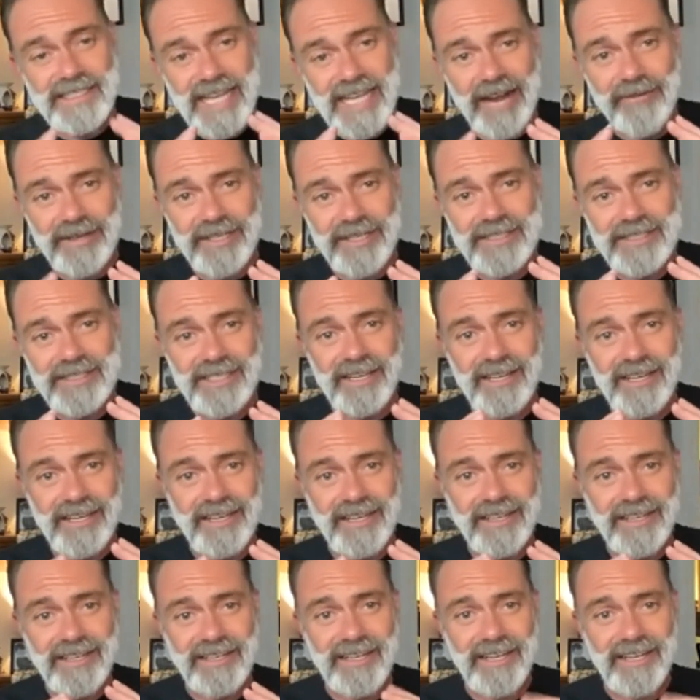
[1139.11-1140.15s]

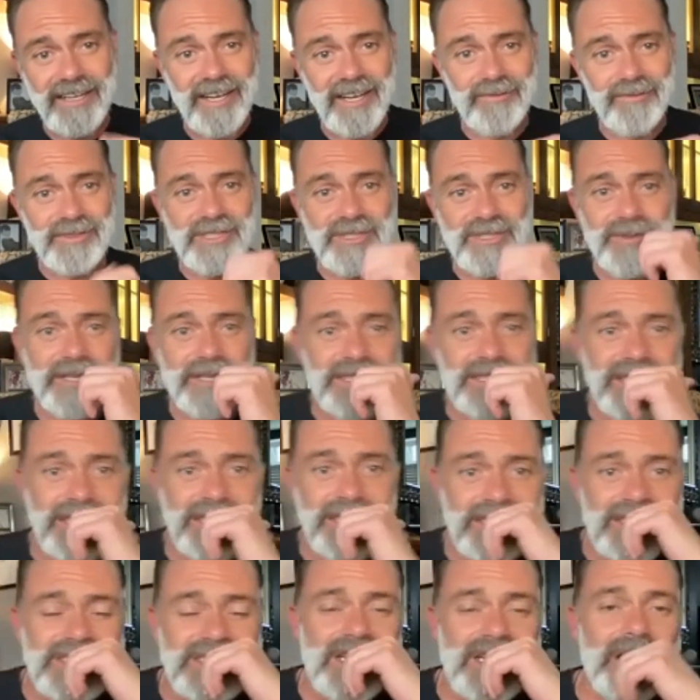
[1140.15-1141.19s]
character
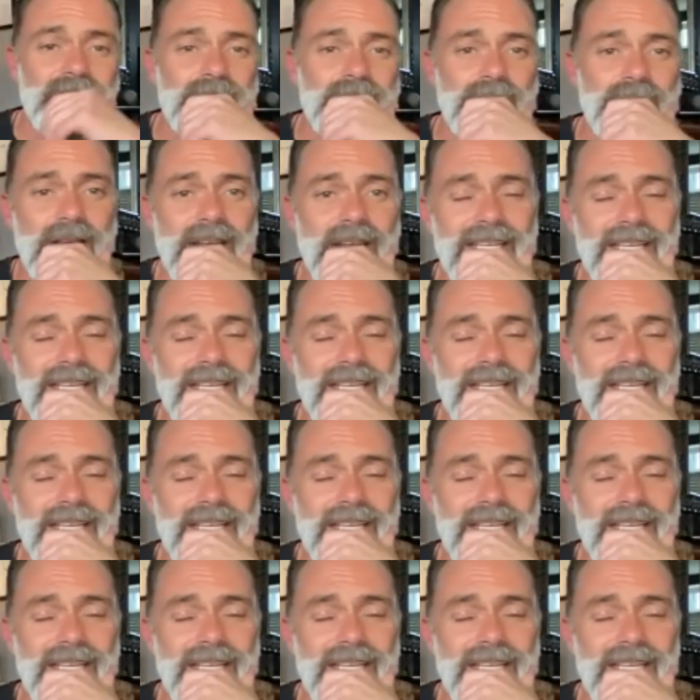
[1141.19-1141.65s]
restrictions. So